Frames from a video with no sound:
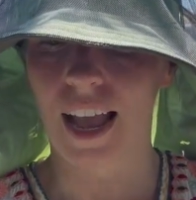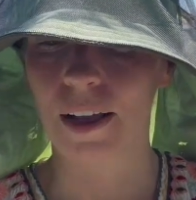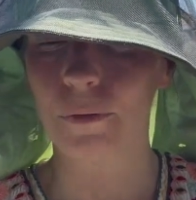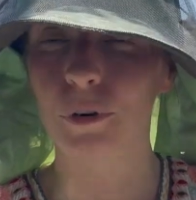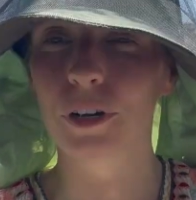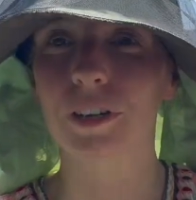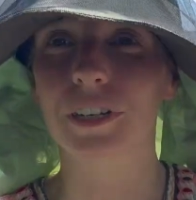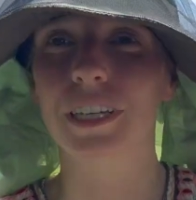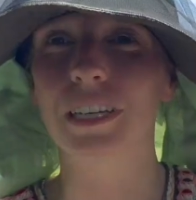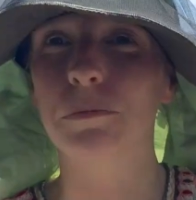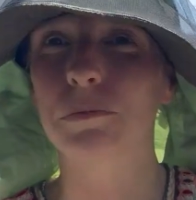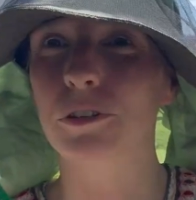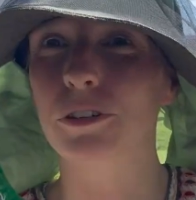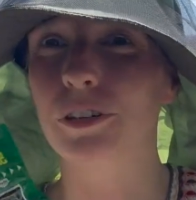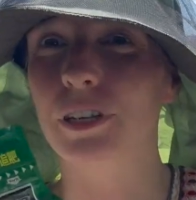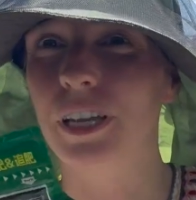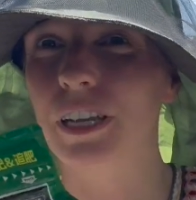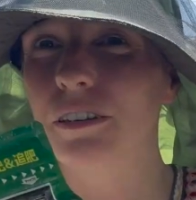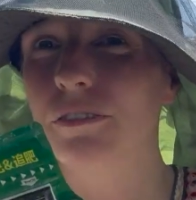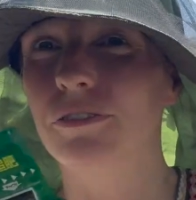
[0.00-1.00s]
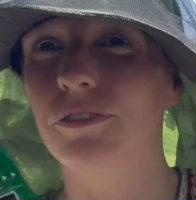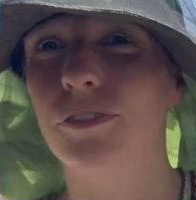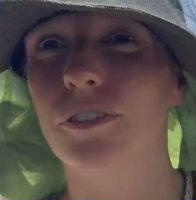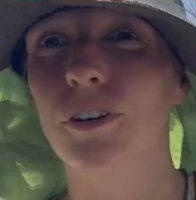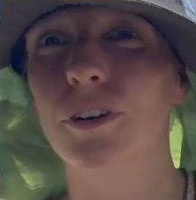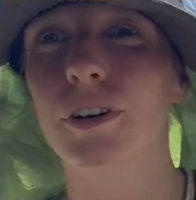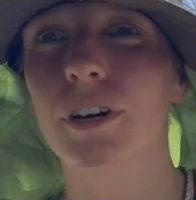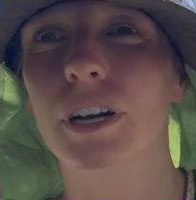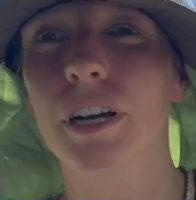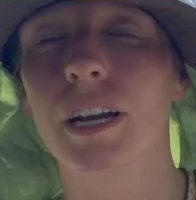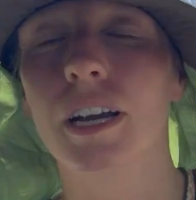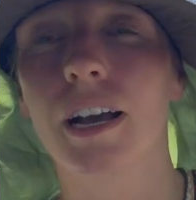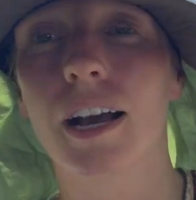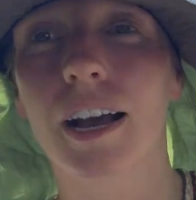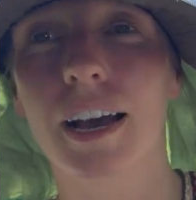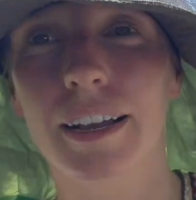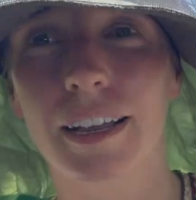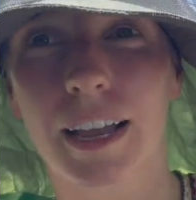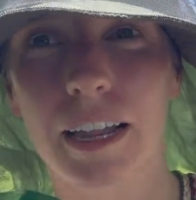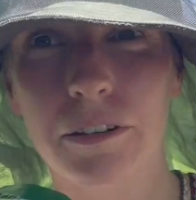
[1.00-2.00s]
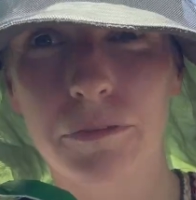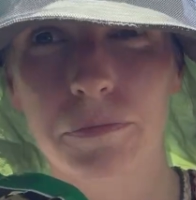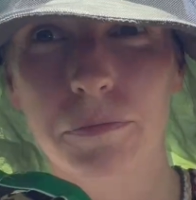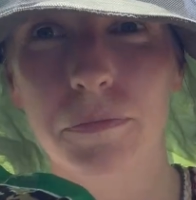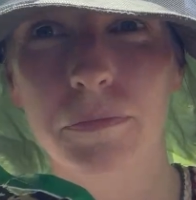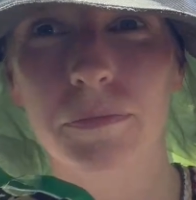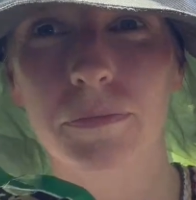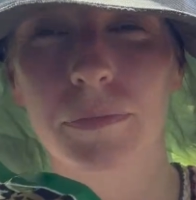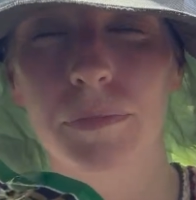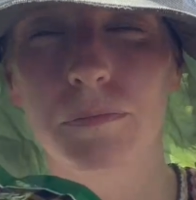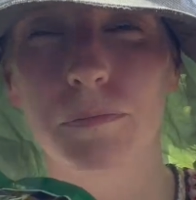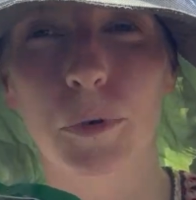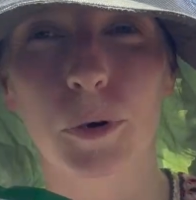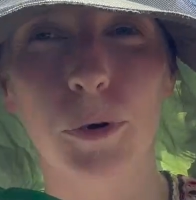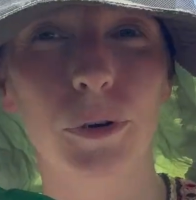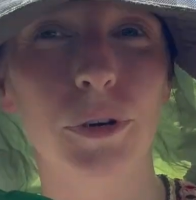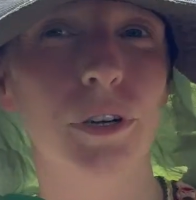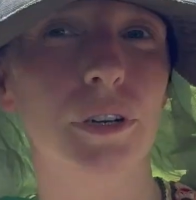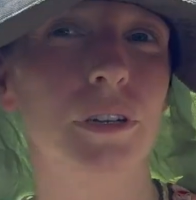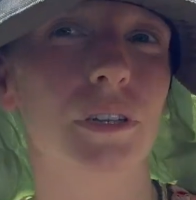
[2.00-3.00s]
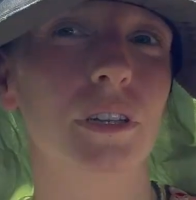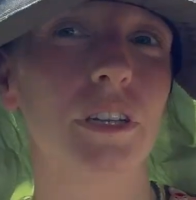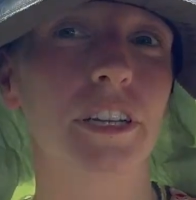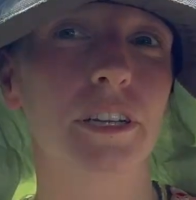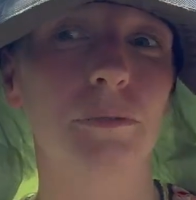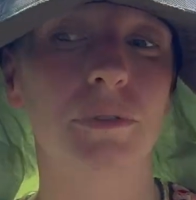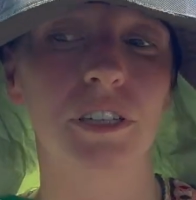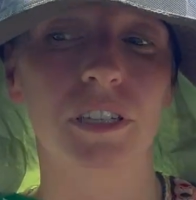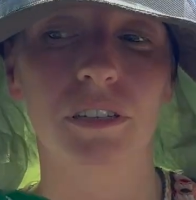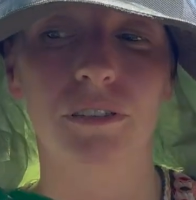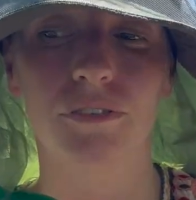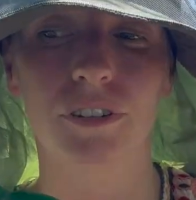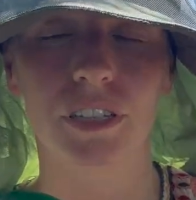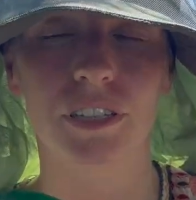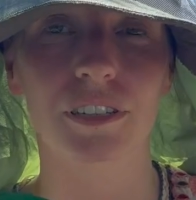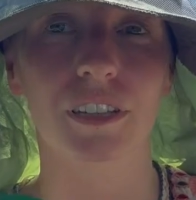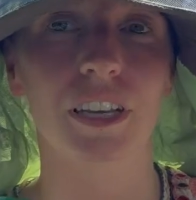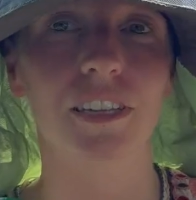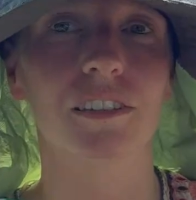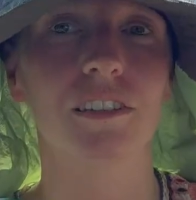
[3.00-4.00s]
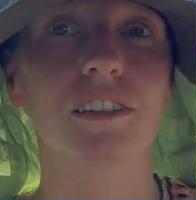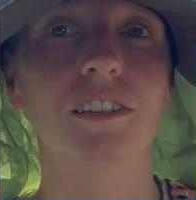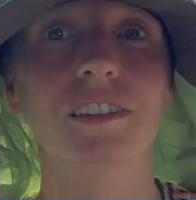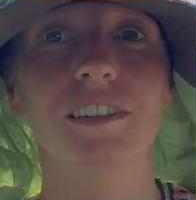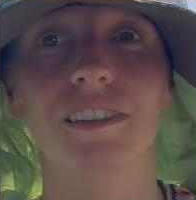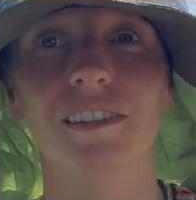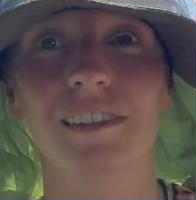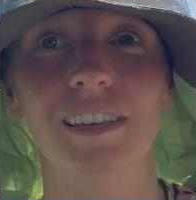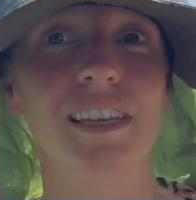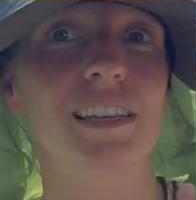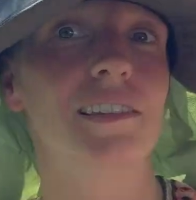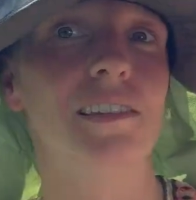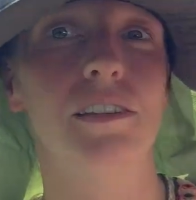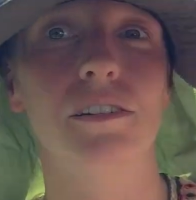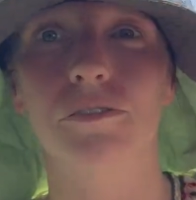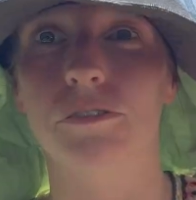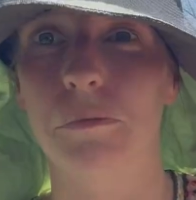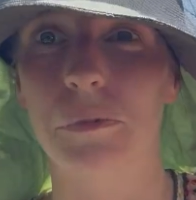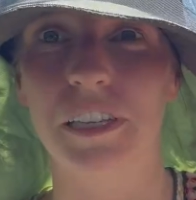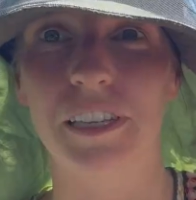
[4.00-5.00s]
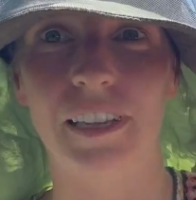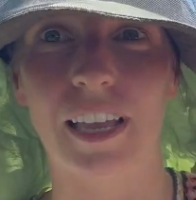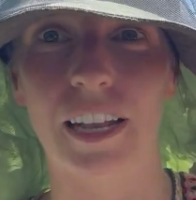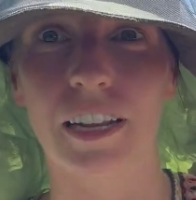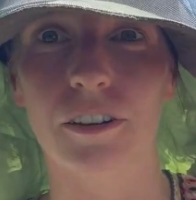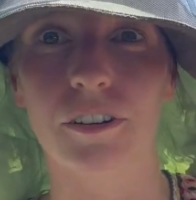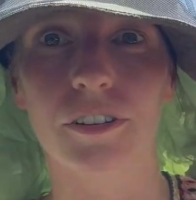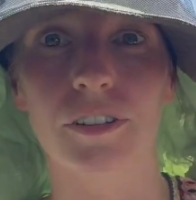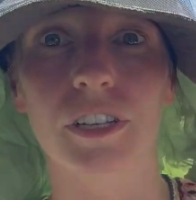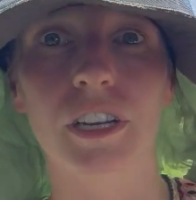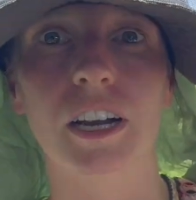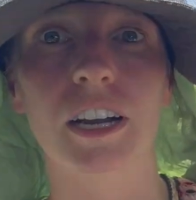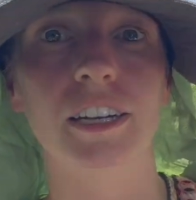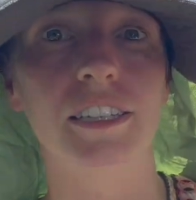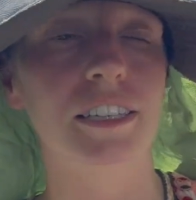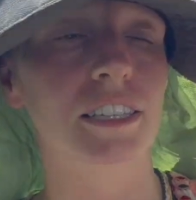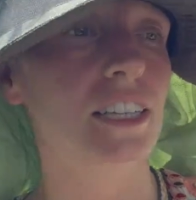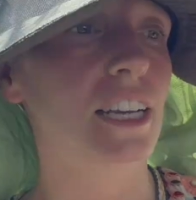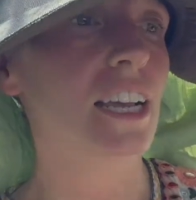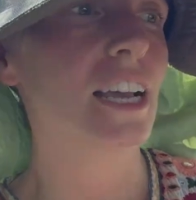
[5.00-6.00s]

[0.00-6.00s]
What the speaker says: will keep looking for a kind of more liquid fertilizer just because it's easier for me to get it on the garden,